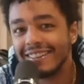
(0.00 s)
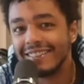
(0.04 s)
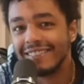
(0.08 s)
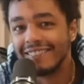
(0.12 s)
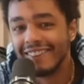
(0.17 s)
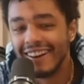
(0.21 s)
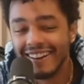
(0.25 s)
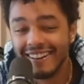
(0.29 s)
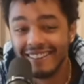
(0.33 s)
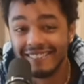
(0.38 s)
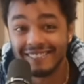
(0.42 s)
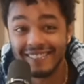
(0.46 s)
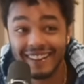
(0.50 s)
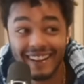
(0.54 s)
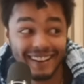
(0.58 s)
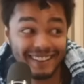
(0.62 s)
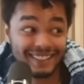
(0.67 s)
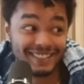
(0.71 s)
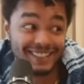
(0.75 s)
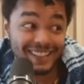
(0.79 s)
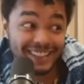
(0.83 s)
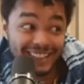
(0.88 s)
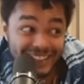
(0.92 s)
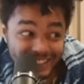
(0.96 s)
I'm like,
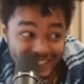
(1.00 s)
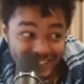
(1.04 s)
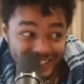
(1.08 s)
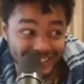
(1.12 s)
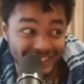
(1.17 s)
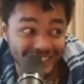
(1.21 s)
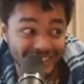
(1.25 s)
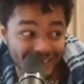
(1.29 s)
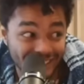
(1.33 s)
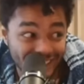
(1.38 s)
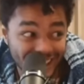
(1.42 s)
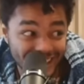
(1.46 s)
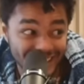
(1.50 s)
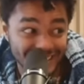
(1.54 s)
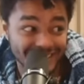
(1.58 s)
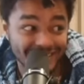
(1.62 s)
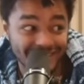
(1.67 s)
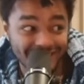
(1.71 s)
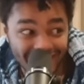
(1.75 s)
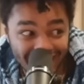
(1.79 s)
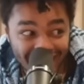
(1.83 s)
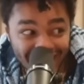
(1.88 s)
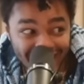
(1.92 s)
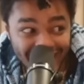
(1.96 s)
Jesus Christ,
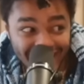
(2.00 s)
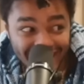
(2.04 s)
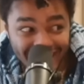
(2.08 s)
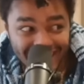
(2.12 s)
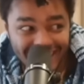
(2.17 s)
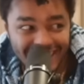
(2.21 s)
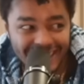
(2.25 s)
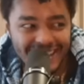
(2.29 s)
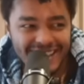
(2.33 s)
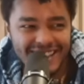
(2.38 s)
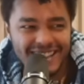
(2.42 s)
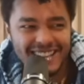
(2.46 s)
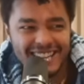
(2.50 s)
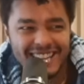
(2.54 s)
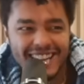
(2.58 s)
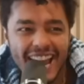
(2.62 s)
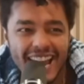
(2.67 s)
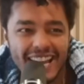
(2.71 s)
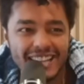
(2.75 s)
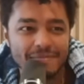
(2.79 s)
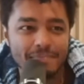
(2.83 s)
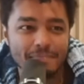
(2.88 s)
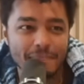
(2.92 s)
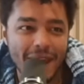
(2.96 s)
what?
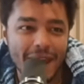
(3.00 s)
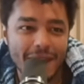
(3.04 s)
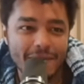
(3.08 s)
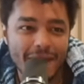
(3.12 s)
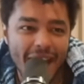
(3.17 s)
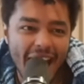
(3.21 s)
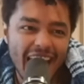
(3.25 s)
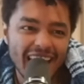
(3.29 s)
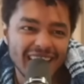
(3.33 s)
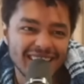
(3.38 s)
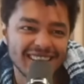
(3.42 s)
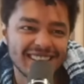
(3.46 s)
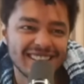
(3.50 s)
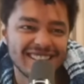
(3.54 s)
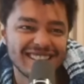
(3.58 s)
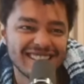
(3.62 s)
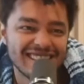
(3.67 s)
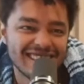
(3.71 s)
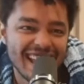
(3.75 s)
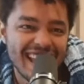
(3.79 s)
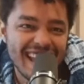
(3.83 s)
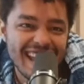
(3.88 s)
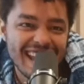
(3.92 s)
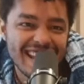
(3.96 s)
Yes, baby, I
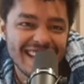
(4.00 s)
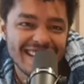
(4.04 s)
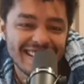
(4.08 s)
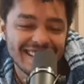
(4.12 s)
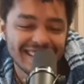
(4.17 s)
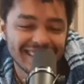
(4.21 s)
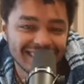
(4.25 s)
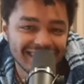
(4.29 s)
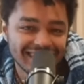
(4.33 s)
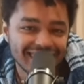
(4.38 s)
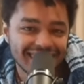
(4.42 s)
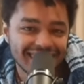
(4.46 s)
sinned.